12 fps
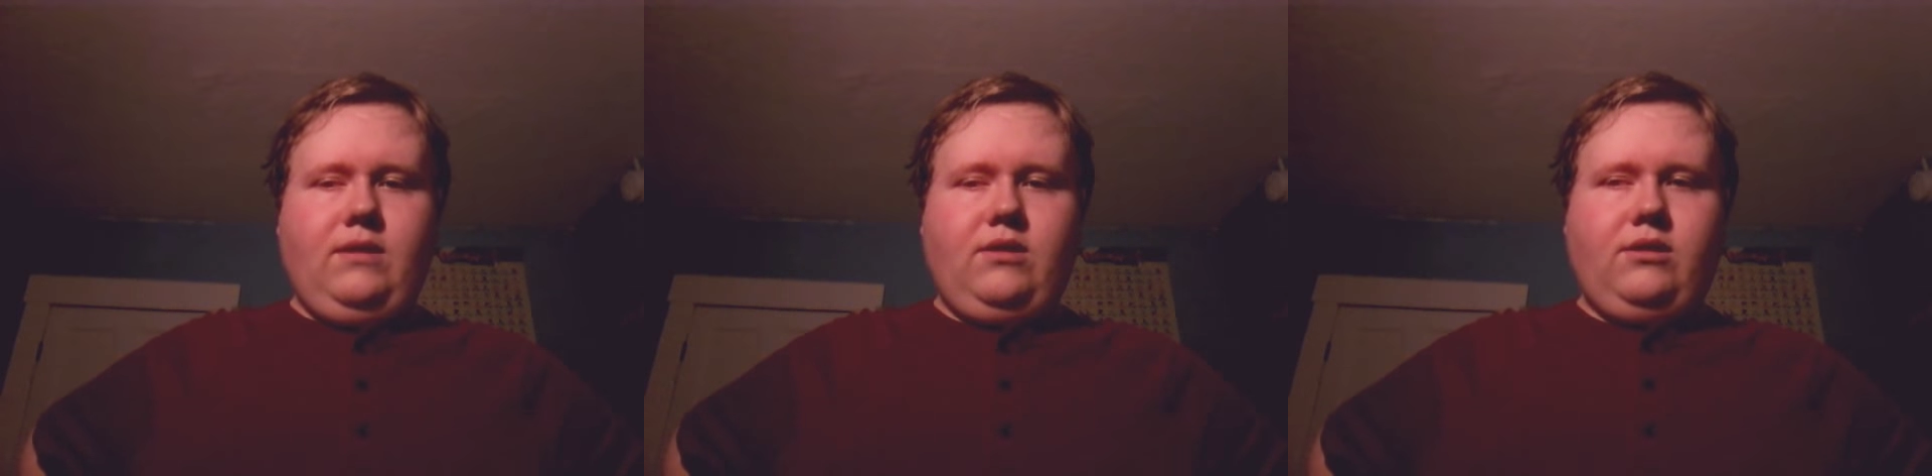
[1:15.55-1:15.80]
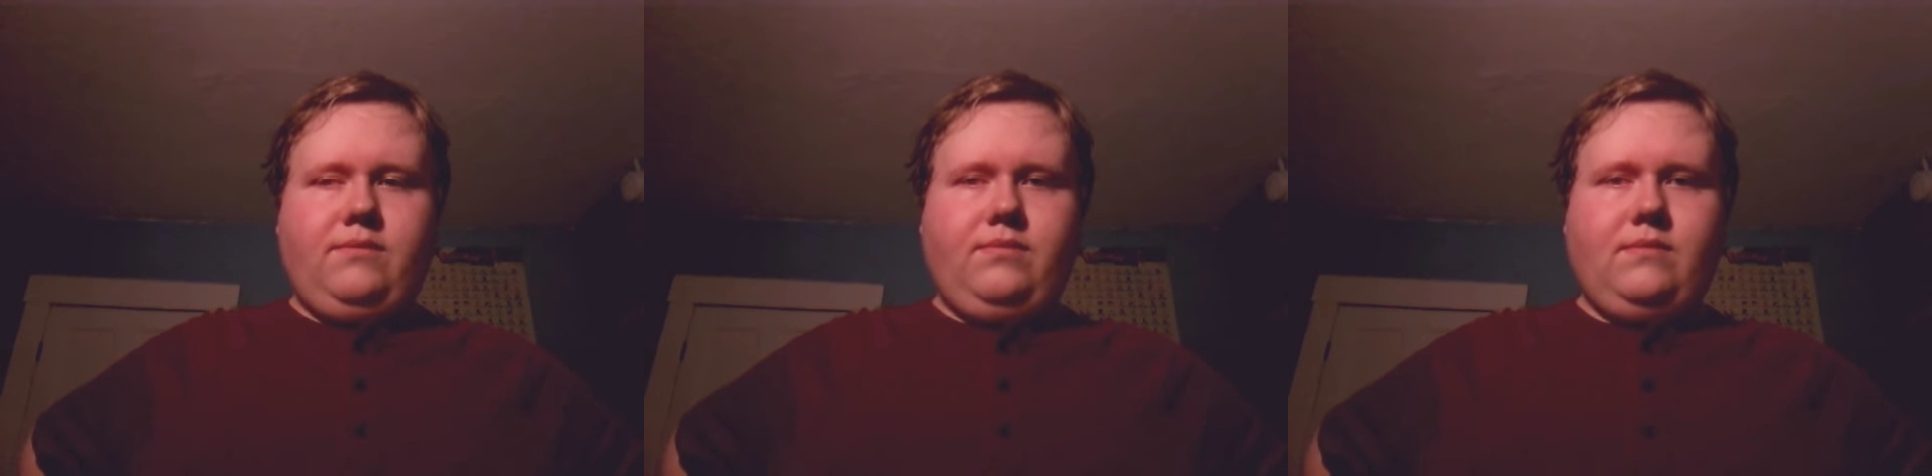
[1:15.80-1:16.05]

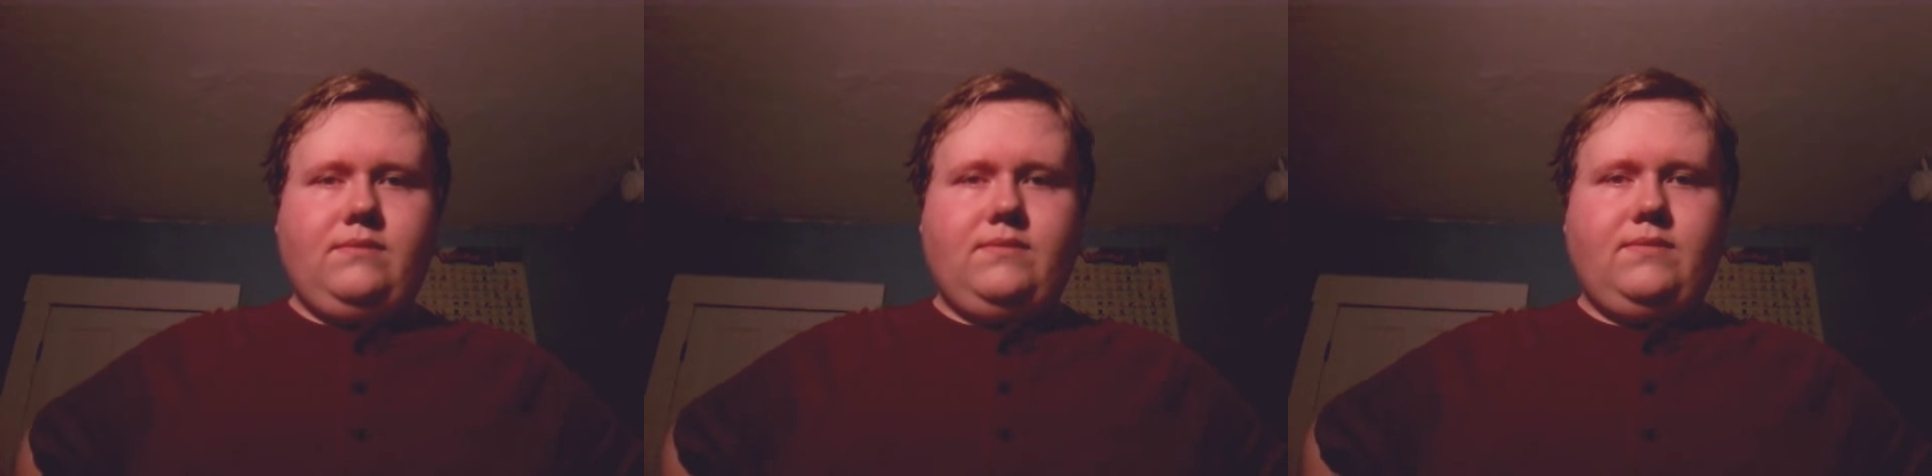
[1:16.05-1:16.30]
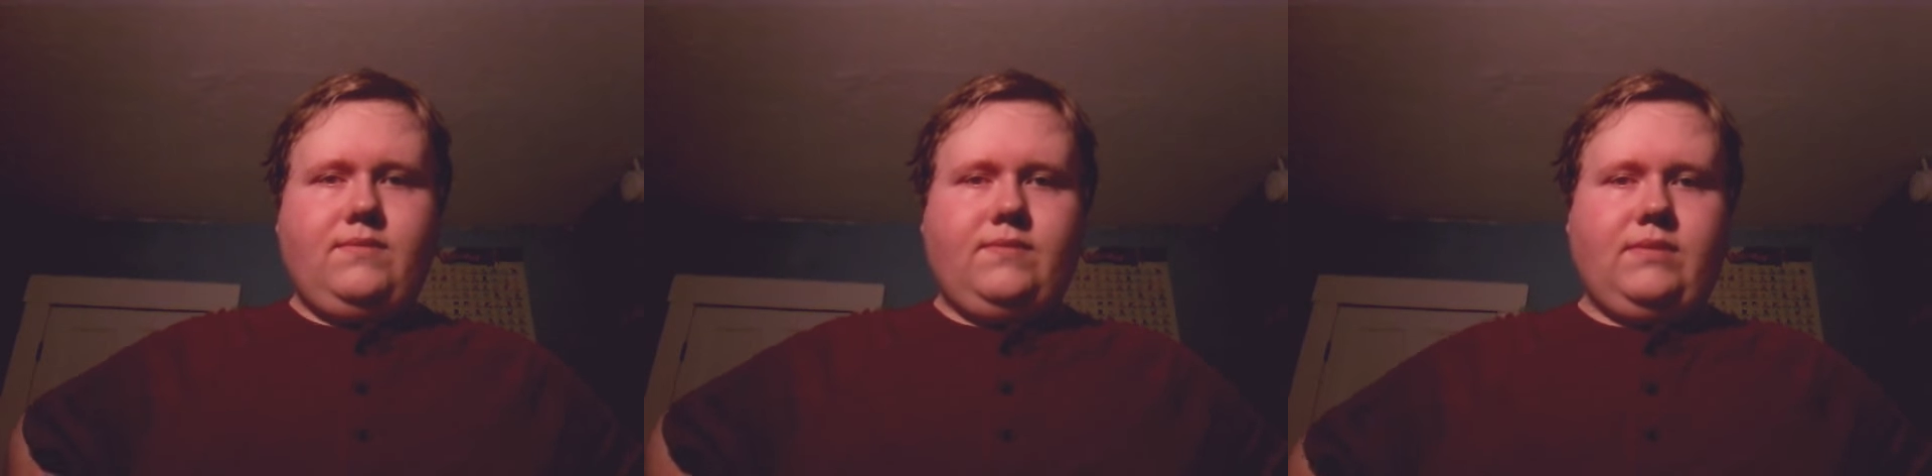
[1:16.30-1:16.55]
So
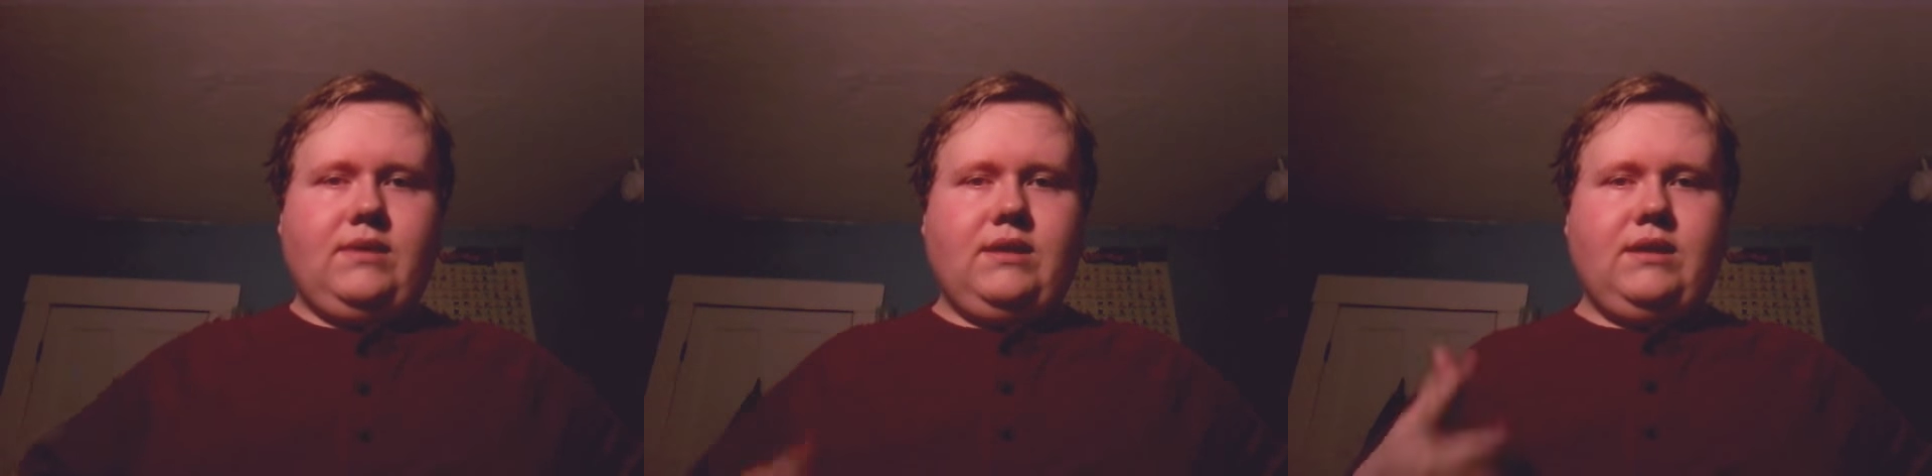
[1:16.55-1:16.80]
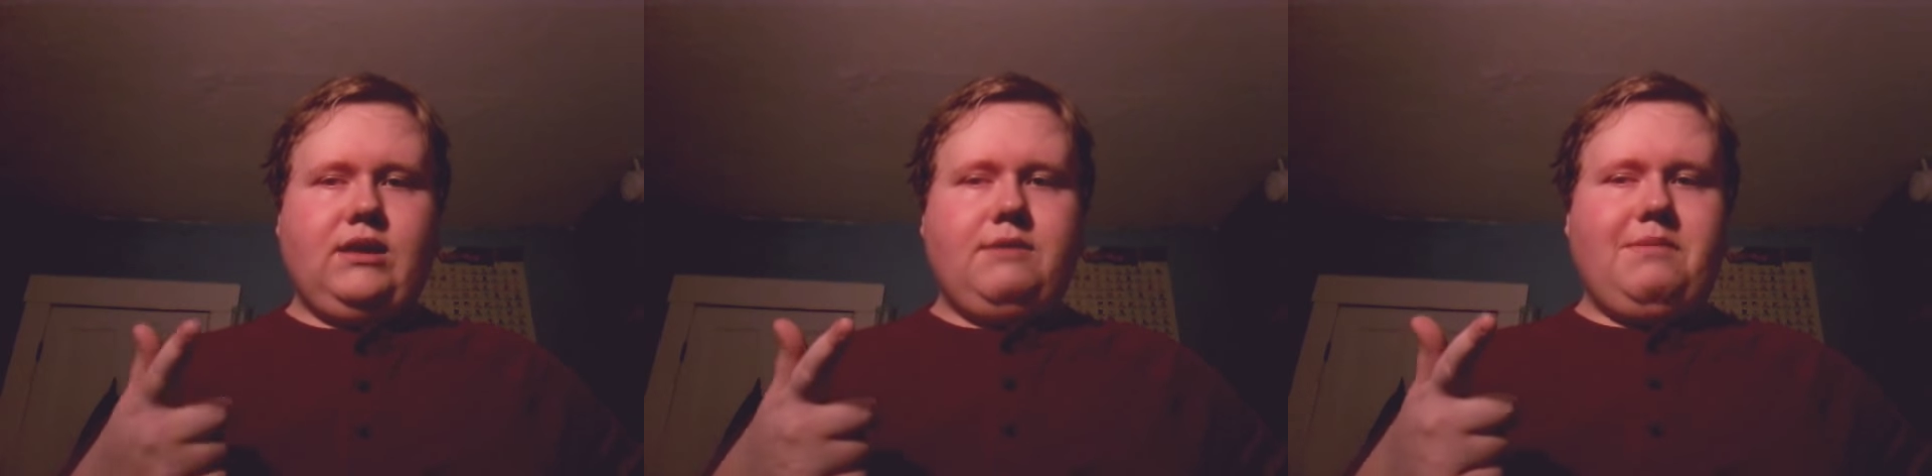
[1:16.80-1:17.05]

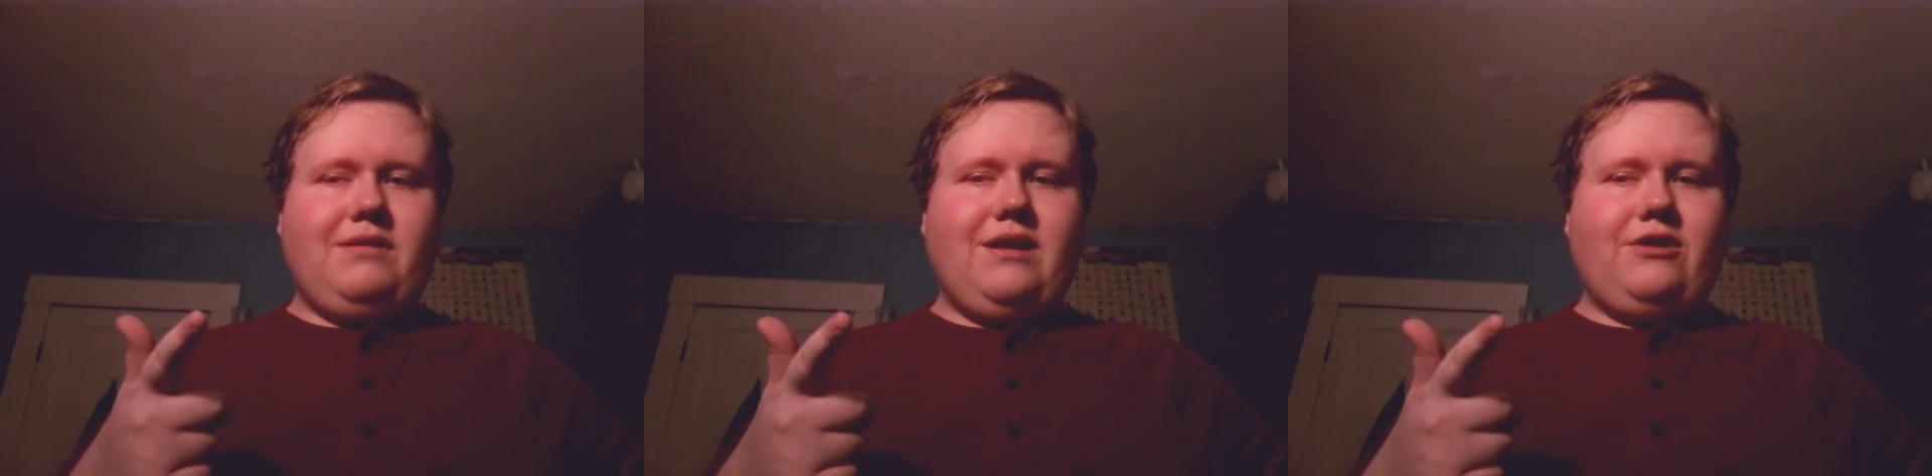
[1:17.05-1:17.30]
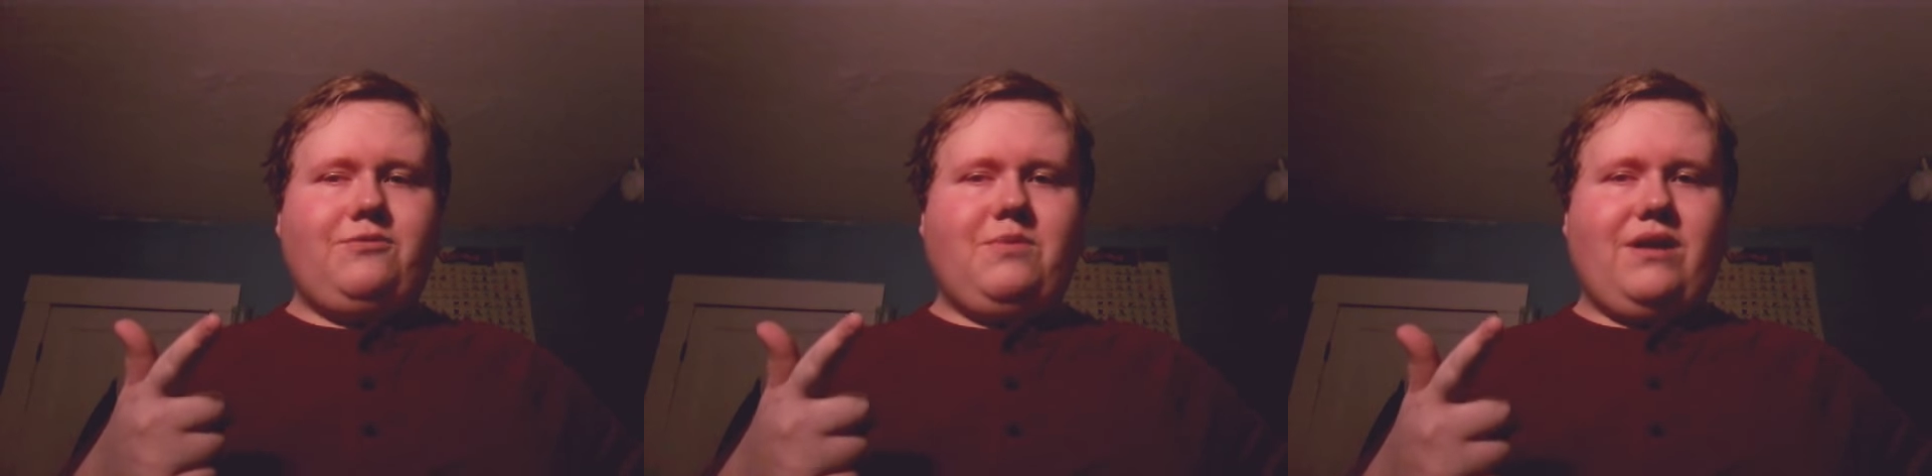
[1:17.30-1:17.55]
keep in
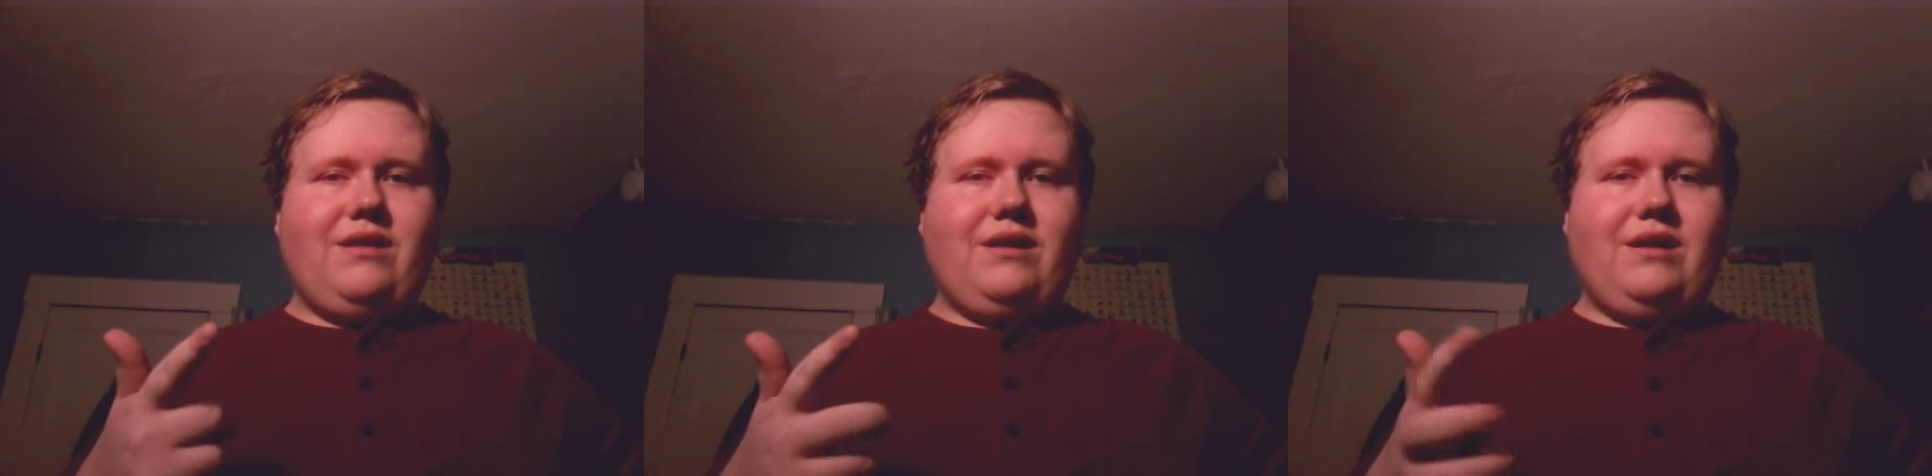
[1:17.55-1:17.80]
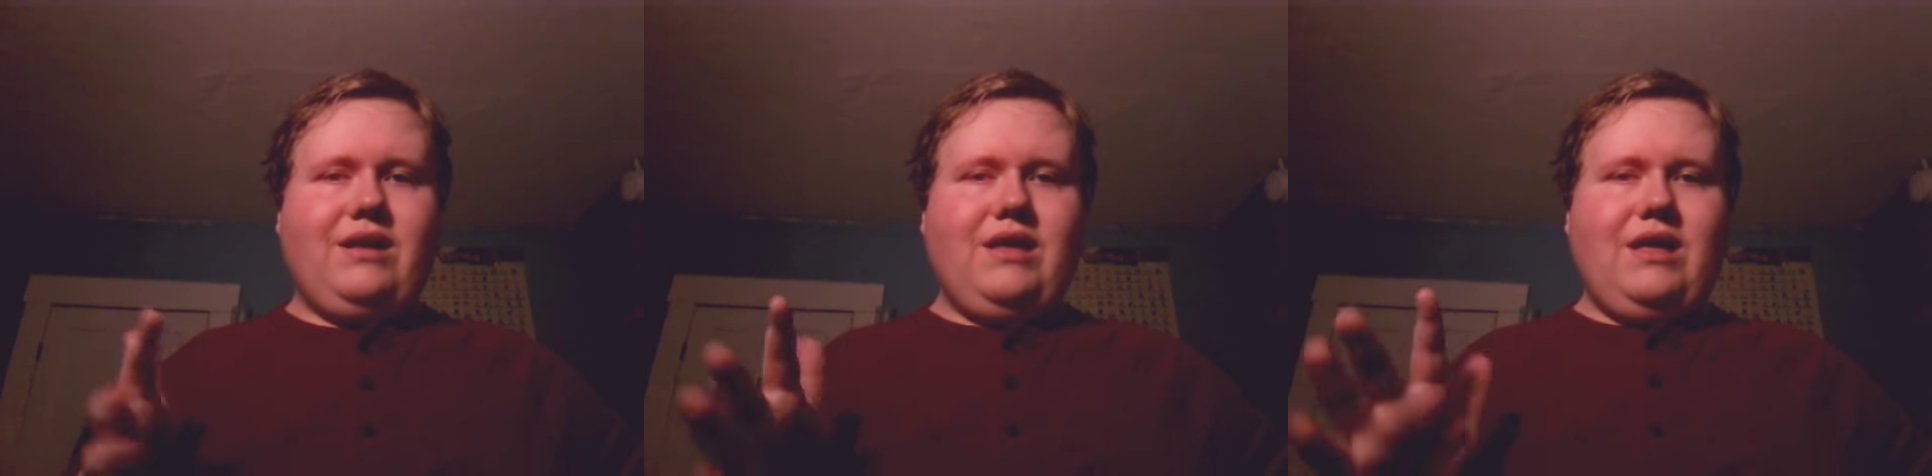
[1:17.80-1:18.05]
touch,
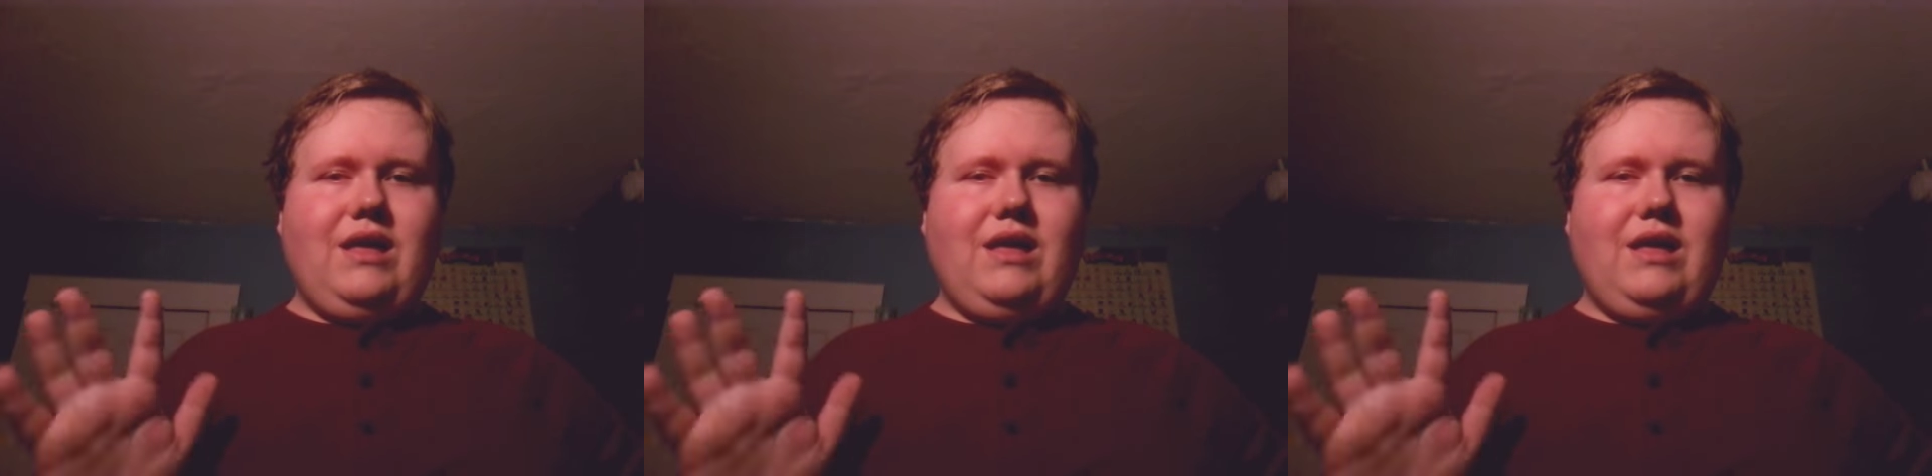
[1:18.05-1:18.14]
brother.